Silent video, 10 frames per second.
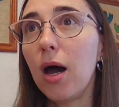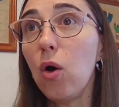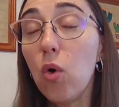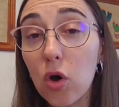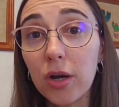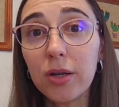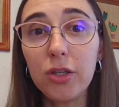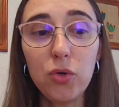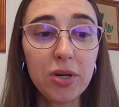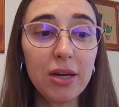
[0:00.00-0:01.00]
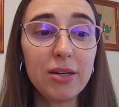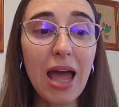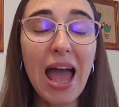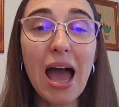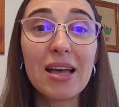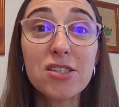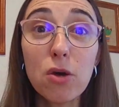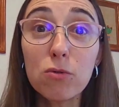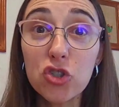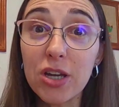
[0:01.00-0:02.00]
Or you can
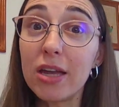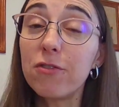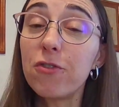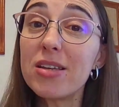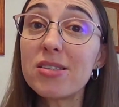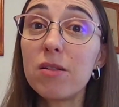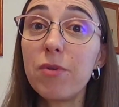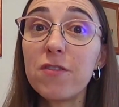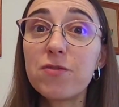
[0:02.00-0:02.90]
associate phrasal verbs